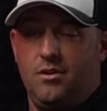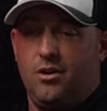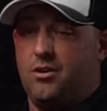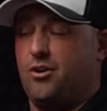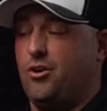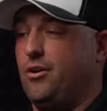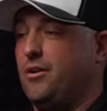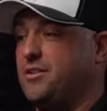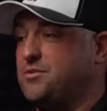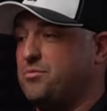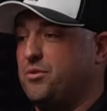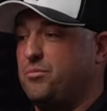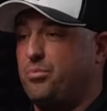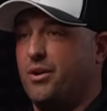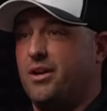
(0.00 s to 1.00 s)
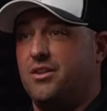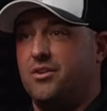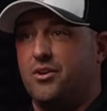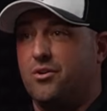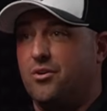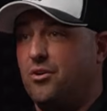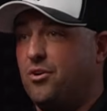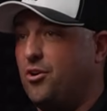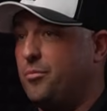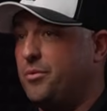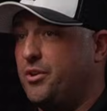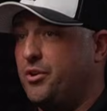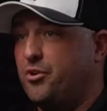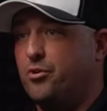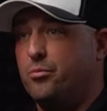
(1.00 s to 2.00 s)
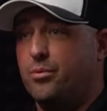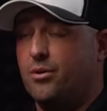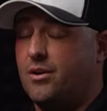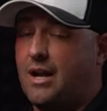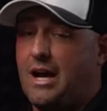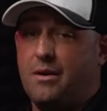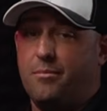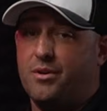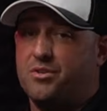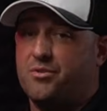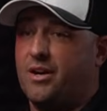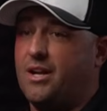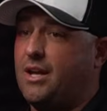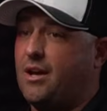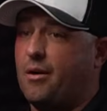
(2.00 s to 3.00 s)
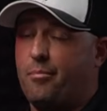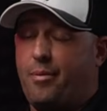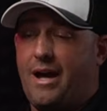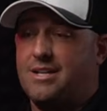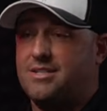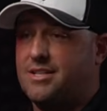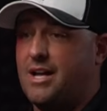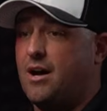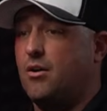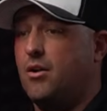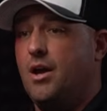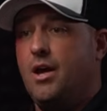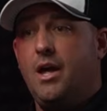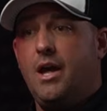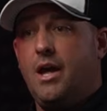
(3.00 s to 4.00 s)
occurrence with bringing the girl home in the Uber and I'd been drinking, I'm passed out,